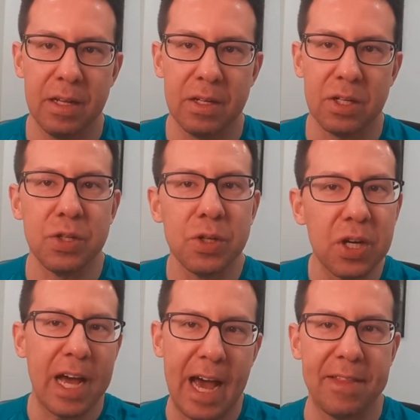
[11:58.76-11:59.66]
because you
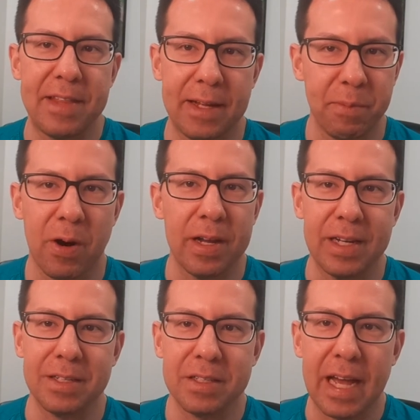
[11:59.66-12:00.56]
could have had that part
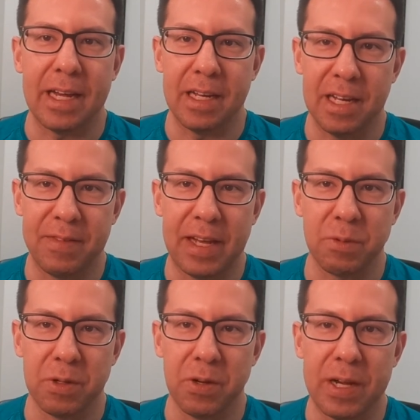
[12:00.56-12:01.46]
in a second if
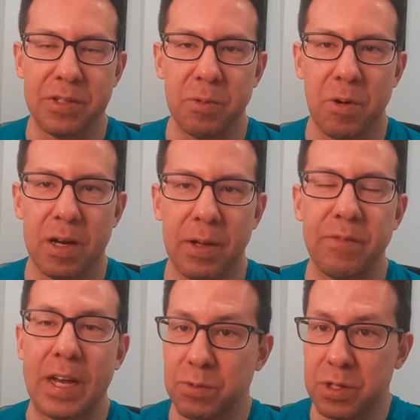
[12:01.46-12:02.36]
that's what yeah. your agent wanted, if
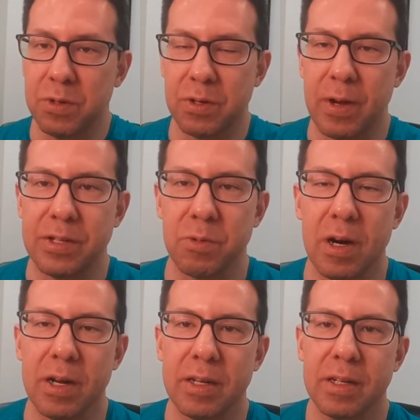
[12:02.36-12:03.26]
yeah. that's what you and your agent
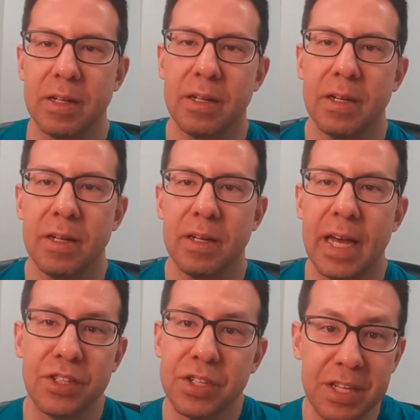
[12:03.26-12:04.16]
want. Yeah.
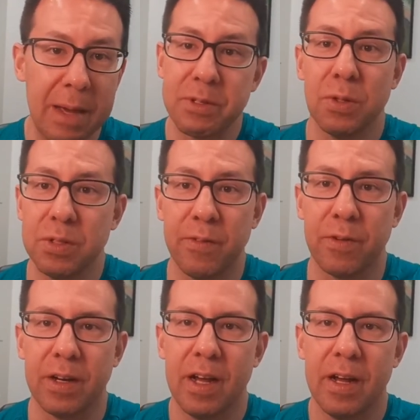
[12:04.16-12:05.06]
And Shazam is no different.